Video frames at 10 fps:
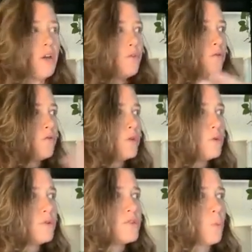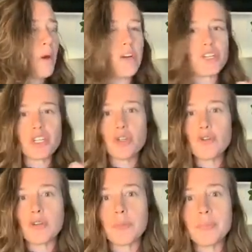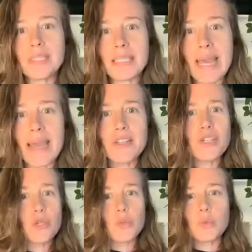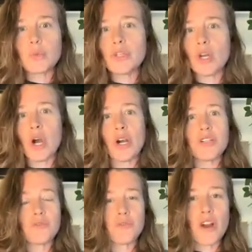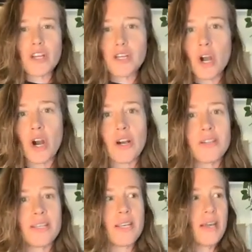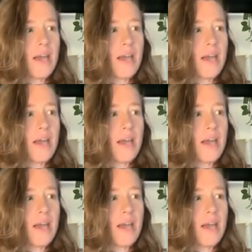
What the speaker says: foods, where children play, schoolyards, front yards,